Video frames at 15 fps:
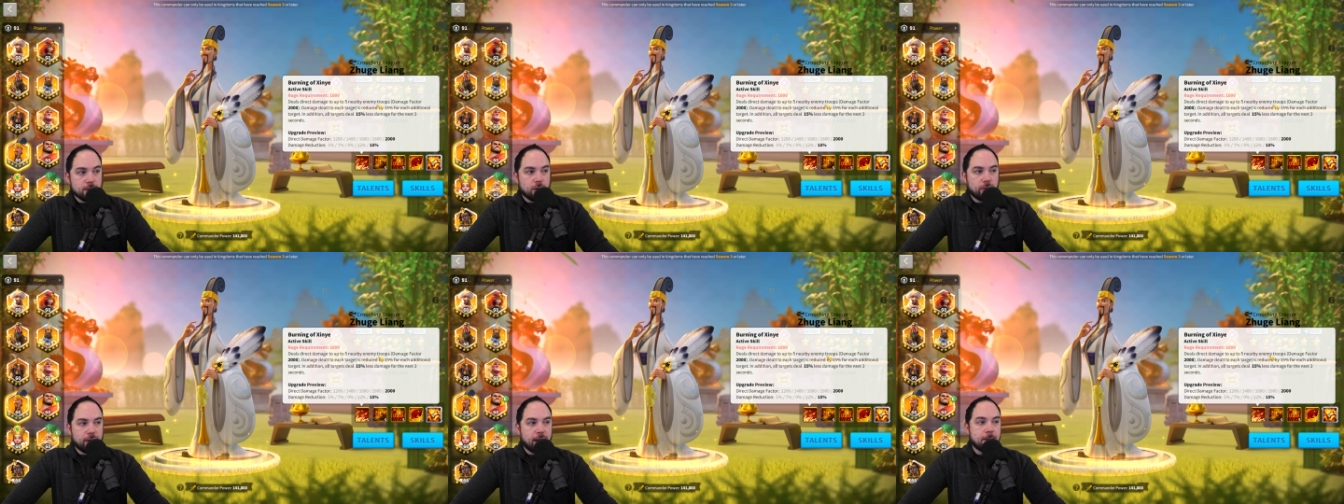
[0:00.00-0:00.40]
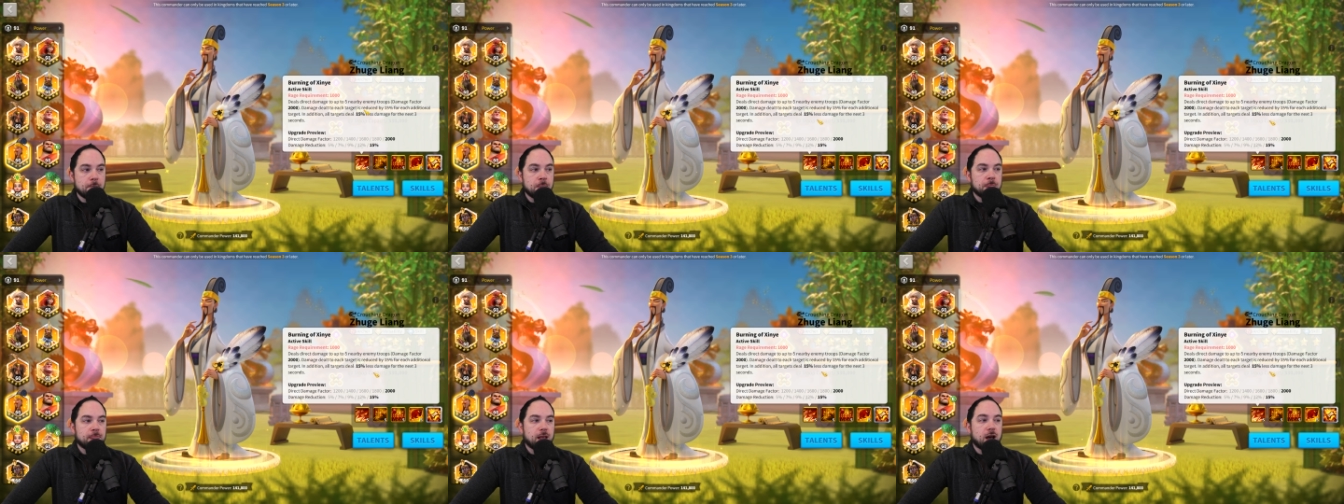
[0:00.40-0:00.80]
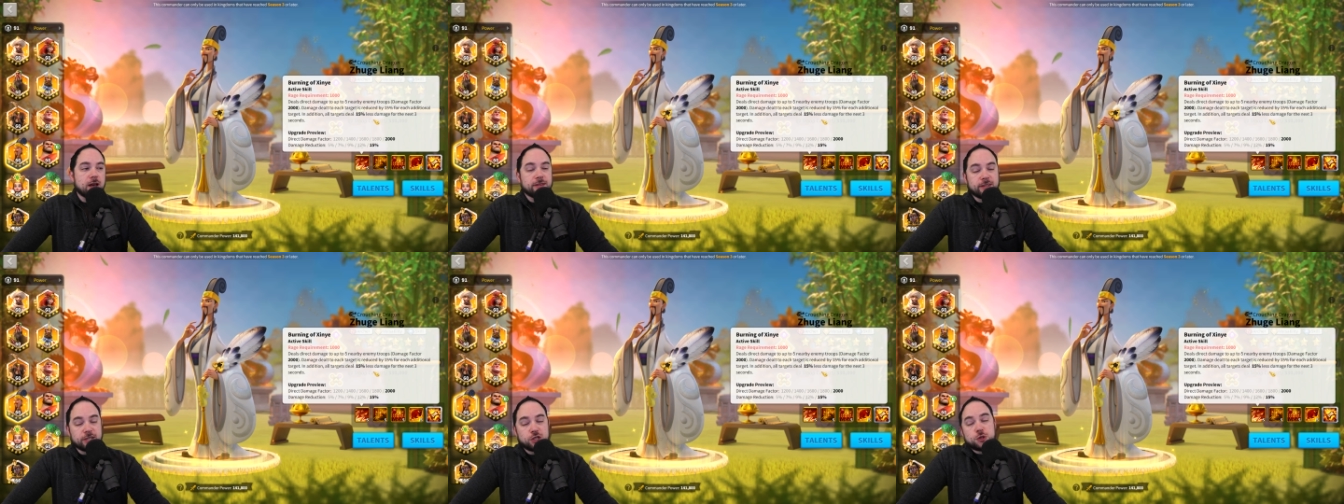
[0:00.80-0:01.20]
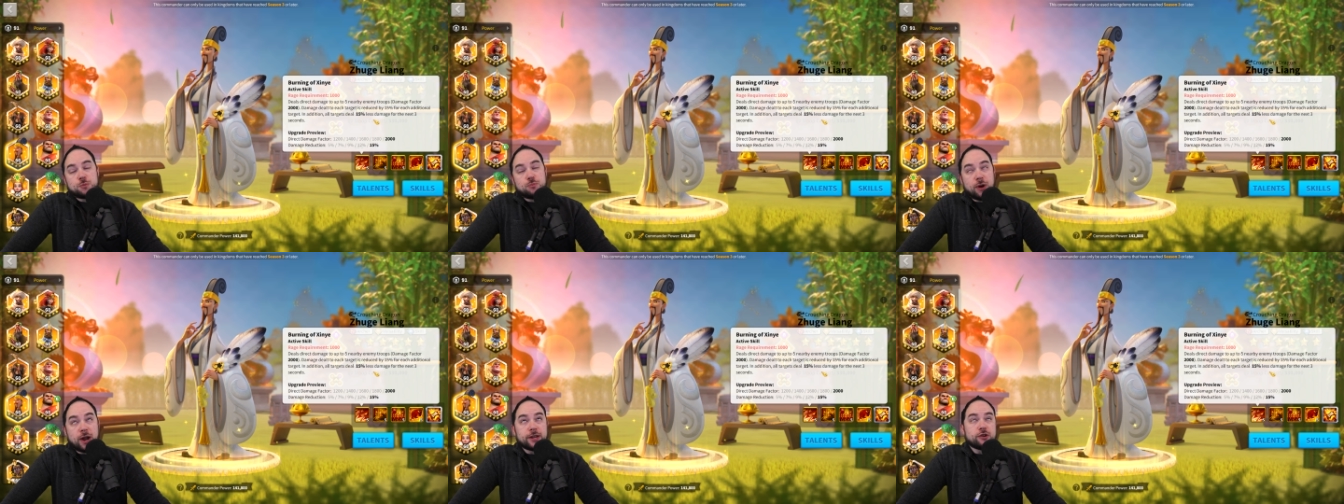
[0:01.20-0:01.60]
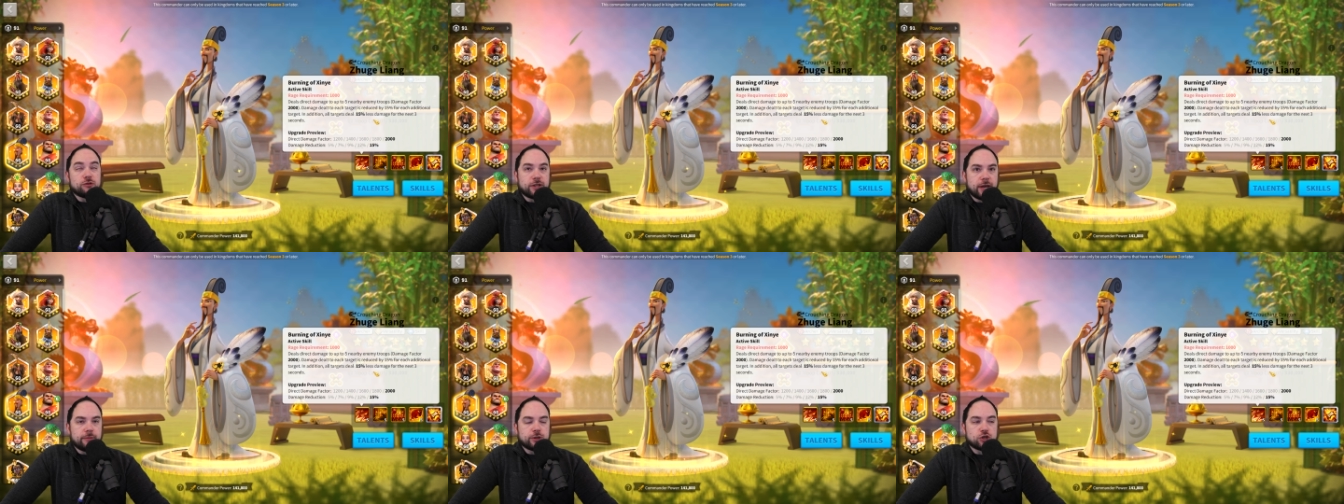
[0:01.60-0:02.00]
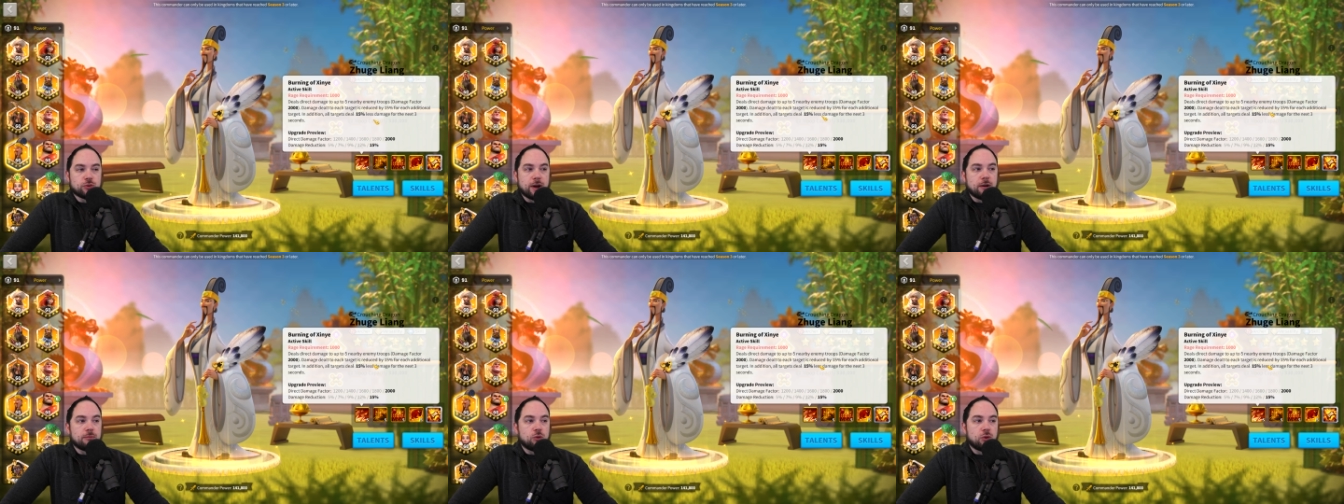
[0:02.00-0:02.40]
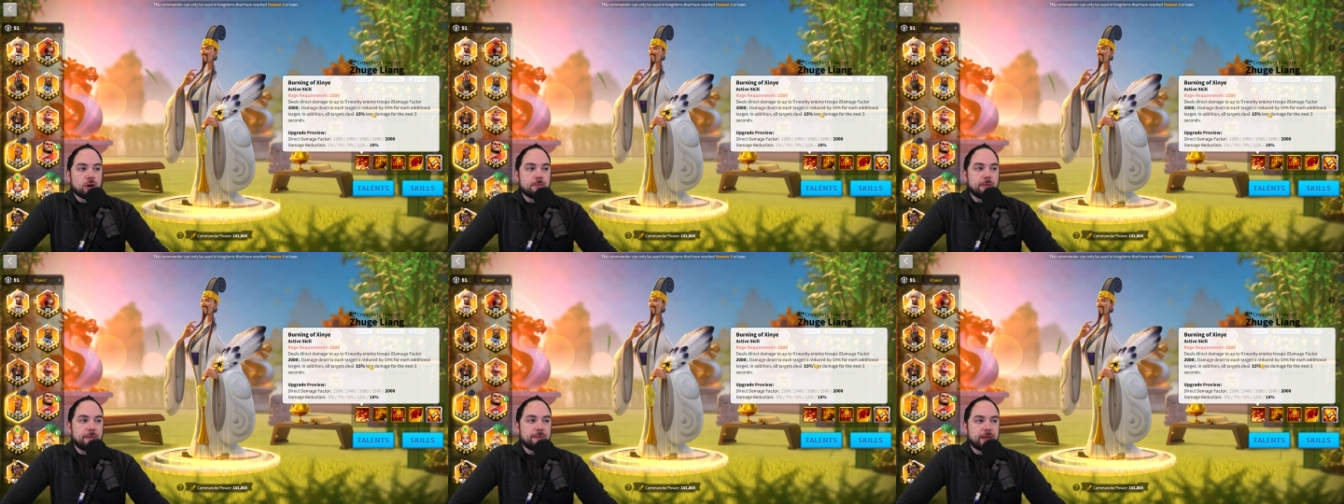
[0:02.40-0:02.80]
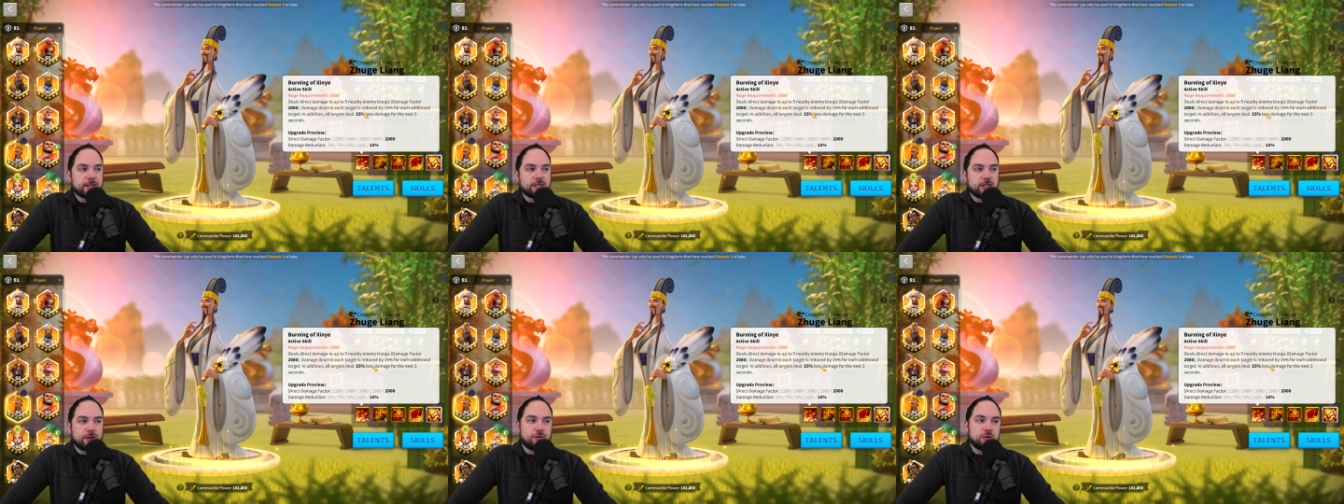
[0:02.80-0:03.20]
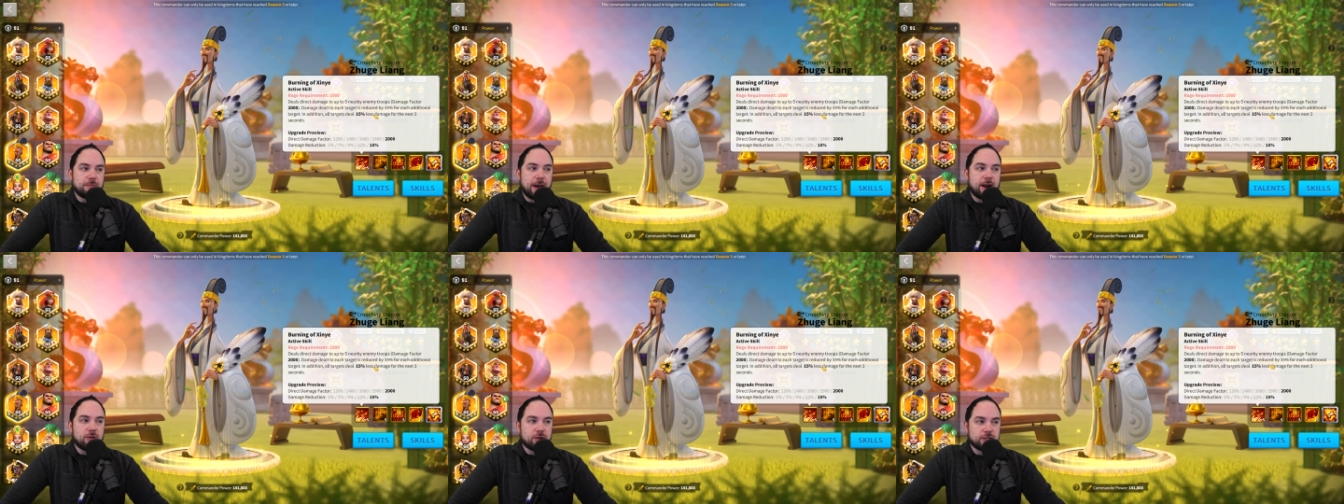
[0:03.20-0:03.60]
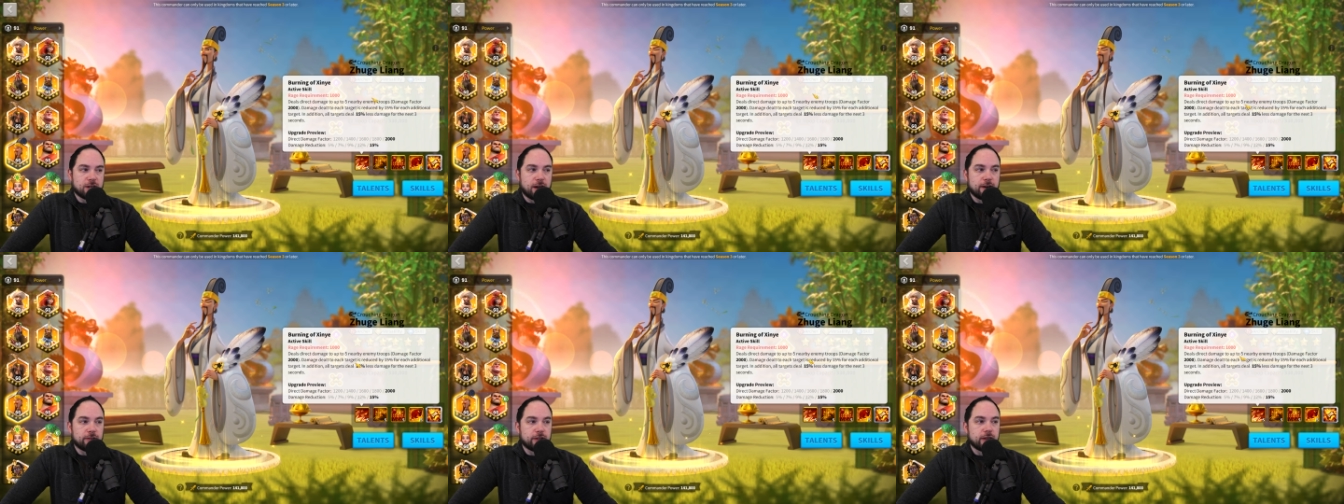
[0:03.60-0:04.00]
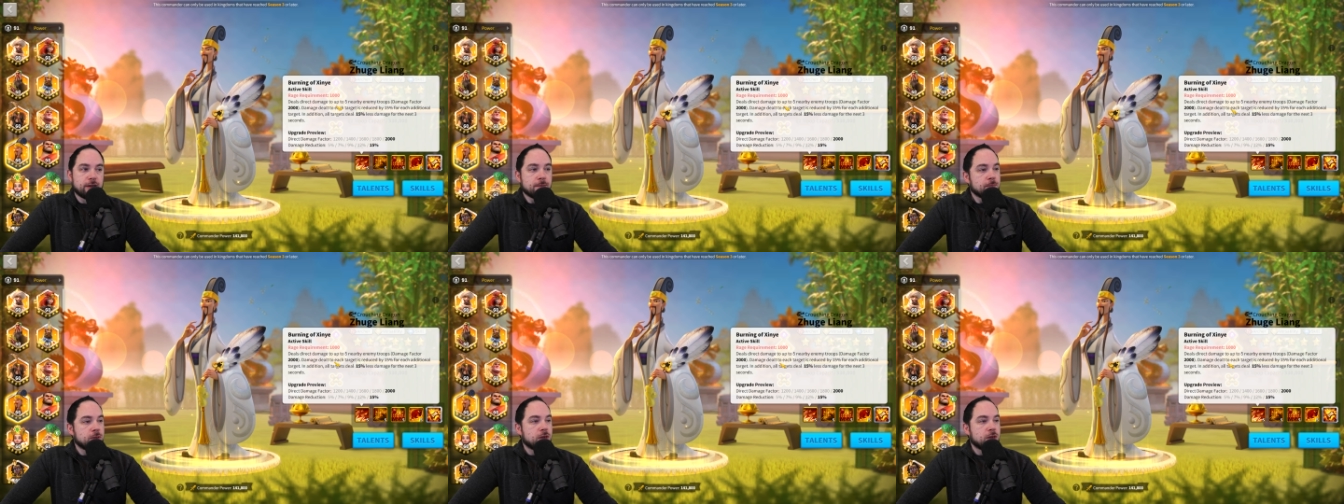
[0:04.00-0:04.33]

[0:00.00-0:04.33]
Okay. Uh, it does spread your damage around more, but that's a different matter entirely.